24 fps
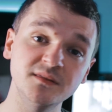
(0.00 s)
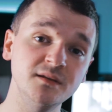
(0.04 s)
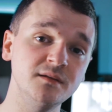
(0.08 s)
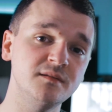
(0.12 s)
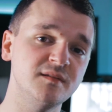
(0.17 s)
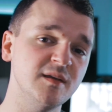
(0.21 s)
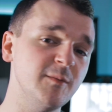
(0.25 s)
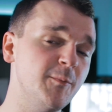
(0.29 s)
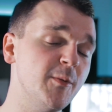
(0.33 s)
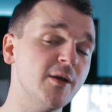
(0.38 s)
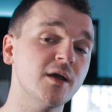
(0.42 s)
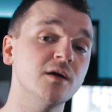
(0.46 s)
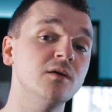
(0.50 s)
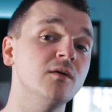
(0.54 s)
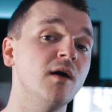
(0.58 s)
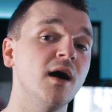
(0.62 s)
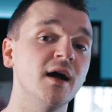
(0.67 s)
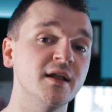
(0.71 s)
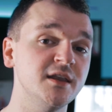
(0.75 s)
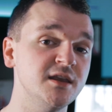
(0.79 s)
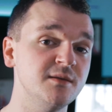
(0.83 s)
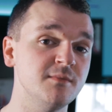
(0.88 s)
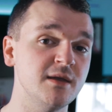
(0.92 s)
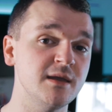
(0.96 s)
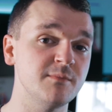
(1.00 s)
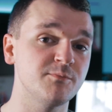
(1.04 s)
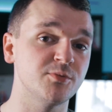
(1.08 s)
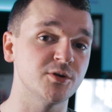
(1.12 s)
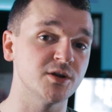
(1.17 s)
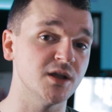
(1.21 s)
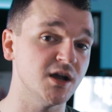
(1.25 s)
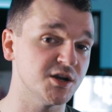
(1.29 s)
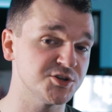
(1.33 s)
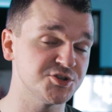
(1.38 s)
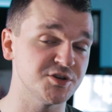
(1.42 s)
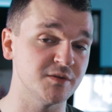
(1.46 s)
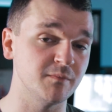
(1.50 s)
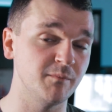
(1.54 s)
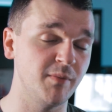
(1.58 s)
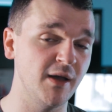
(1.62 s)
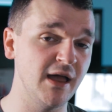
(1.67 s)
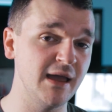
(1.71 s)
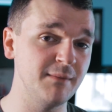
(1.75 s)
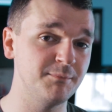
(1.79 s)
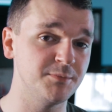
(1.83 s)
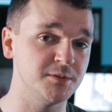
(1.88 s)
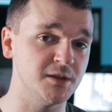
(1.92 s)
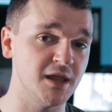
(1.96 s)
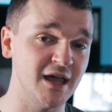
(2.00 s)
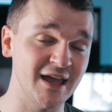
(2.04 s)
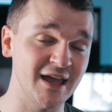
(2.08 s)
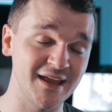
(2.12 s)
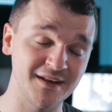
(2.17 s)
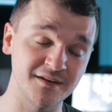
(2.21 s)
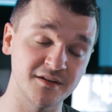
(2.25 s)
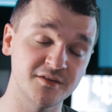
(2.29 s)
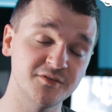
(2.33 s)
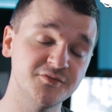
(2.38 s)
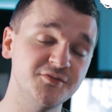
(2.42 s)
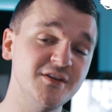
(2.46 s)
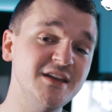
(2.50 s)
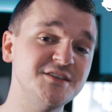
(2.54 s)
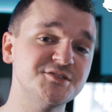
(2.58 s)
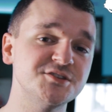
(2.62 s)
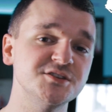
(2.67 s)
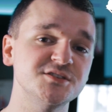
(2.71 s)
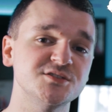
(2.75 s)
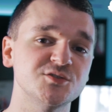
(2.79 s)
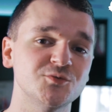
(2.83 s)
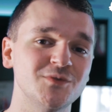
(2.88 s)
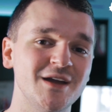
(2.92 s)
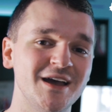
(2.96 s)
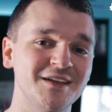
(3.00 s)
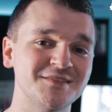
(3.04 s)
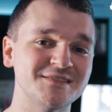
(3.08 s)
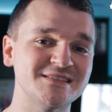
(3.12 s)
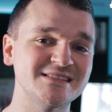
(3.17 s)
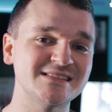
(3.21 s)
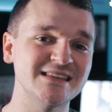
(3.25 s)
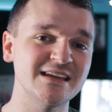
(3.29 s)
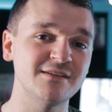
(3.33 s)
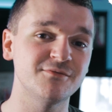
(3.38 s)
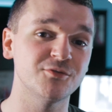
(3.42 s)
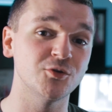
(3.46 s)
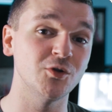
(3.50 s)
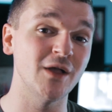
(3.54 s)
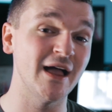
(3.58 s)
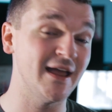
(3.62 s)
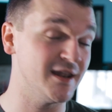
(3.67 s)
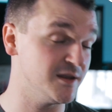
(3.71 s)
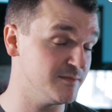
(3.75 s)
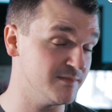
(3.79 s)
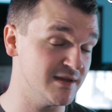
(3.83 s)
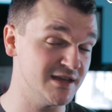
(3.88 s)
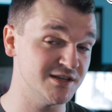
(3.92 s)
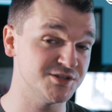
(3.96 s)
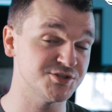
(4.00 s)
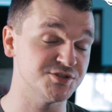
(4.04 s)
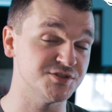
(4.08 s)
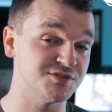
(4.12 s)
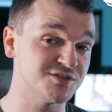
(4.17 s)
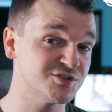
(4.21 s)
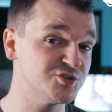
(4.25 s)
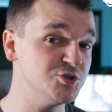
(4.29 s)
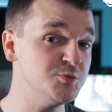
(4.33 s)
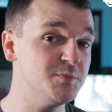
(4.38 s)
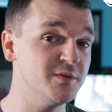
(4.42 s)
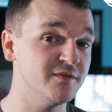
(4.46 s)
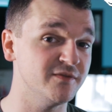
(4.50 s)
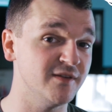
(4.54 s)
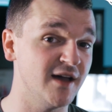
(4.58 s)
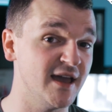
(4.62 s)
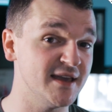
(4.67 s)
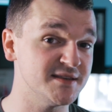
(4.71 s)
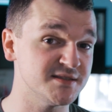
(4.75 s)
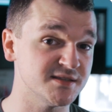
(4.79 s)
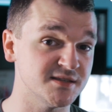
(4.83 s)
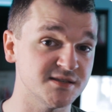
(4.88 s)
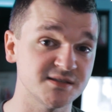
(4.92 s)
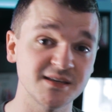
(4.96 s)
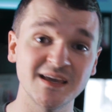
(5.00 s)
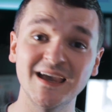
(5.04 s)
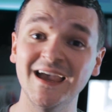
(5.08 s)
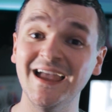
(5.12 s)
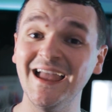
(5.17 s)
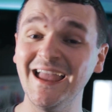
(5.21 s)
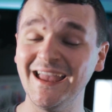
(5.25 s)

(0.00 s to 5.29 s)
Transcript: the typical anime production pipeline features around several animation supervisors